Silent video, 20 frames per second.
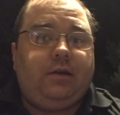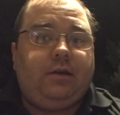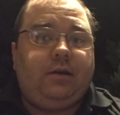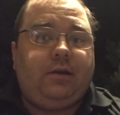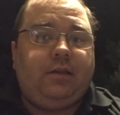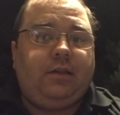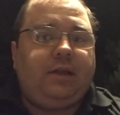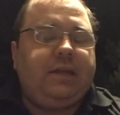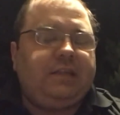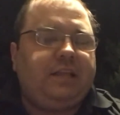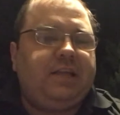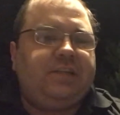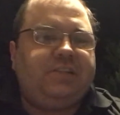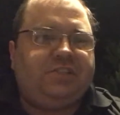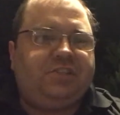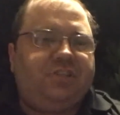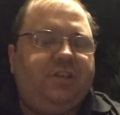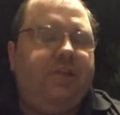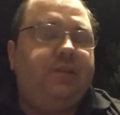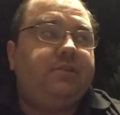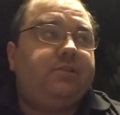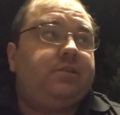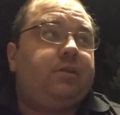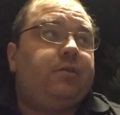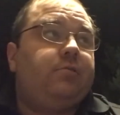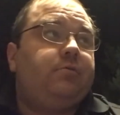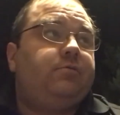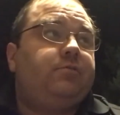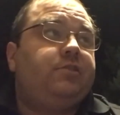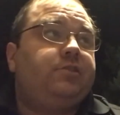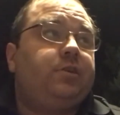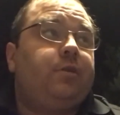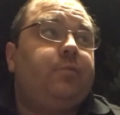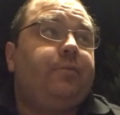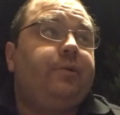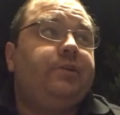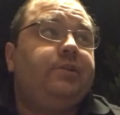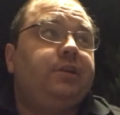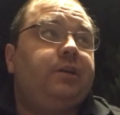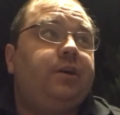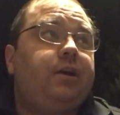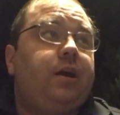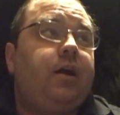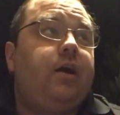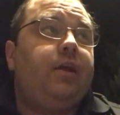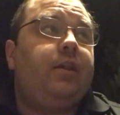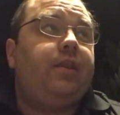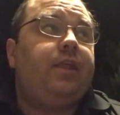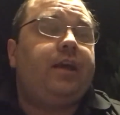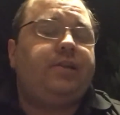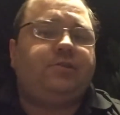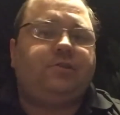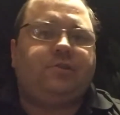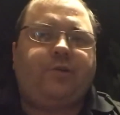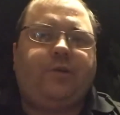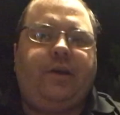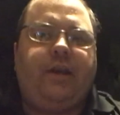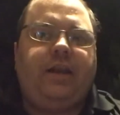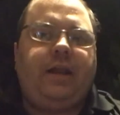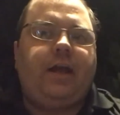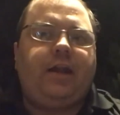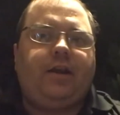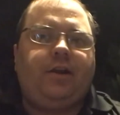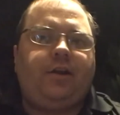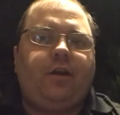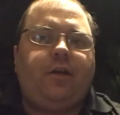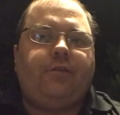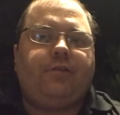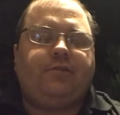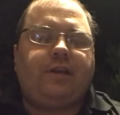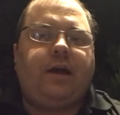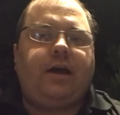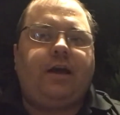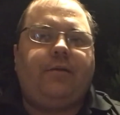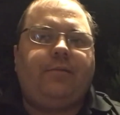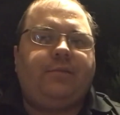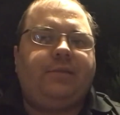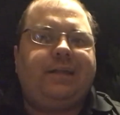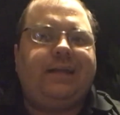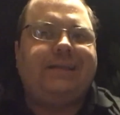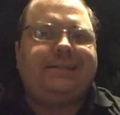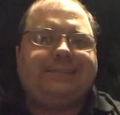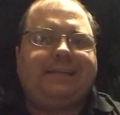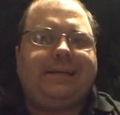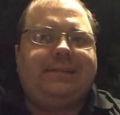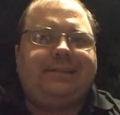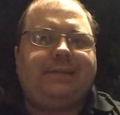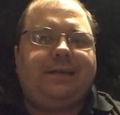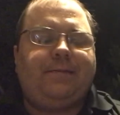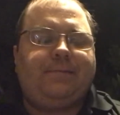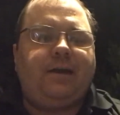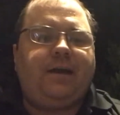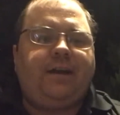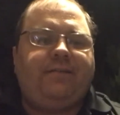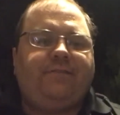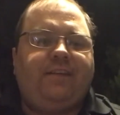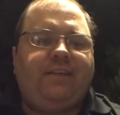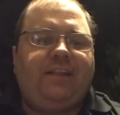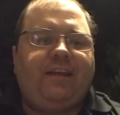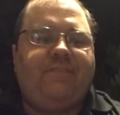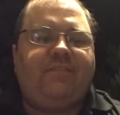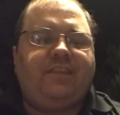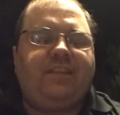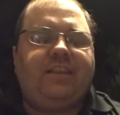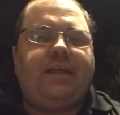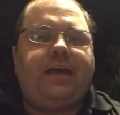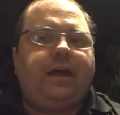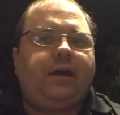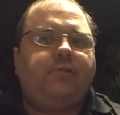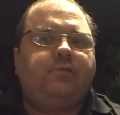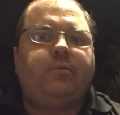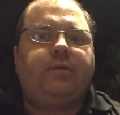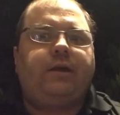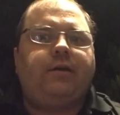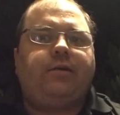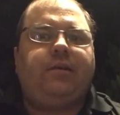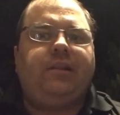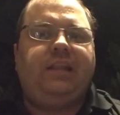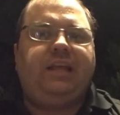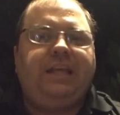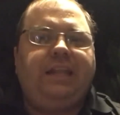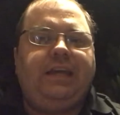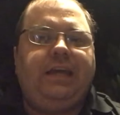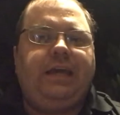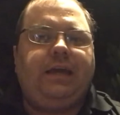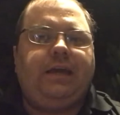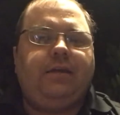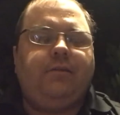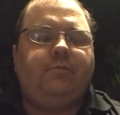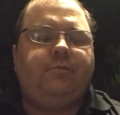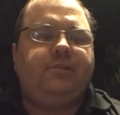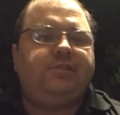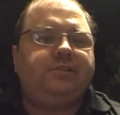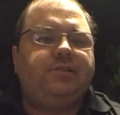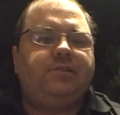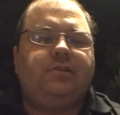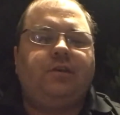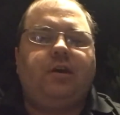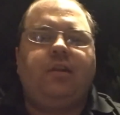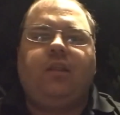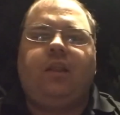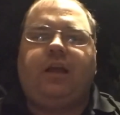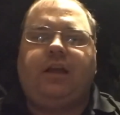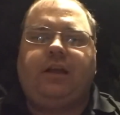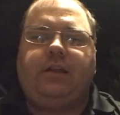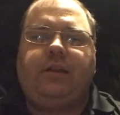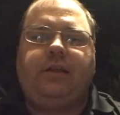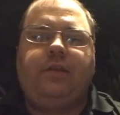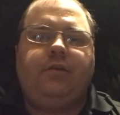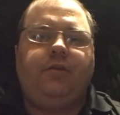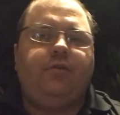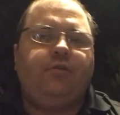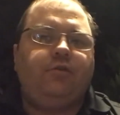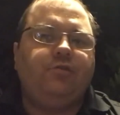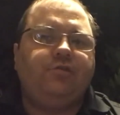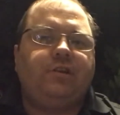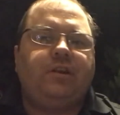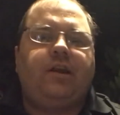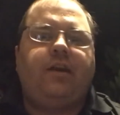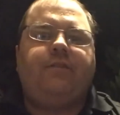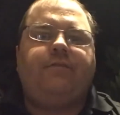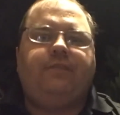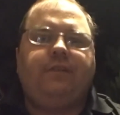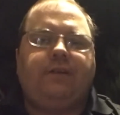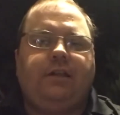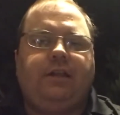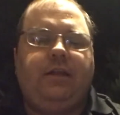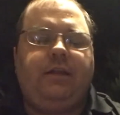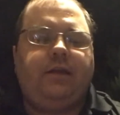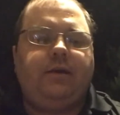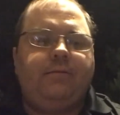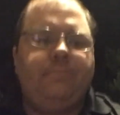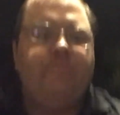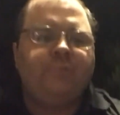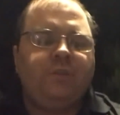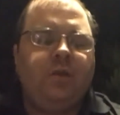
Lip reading: unless she, for some reason, cut that screen at another time with that exact same knife, left it in the house without cleaning it, which is unlikely. You use a knife, you clean it.